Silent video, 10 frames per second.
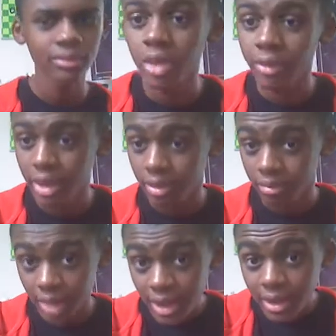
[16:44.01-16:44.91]

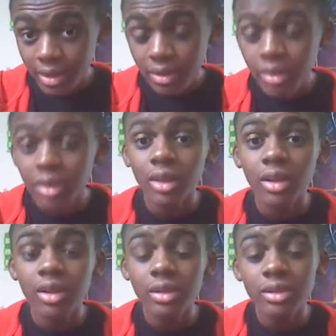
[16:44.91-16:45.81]
Recommend
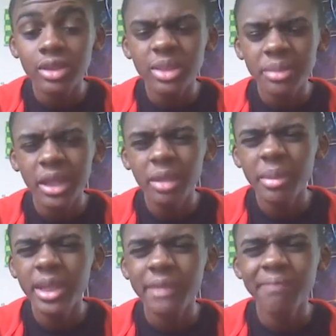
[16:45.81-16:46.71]
Ultimate
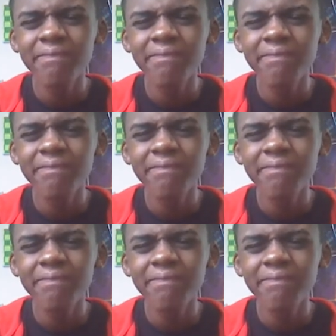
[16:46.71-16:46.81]
Spider-Man?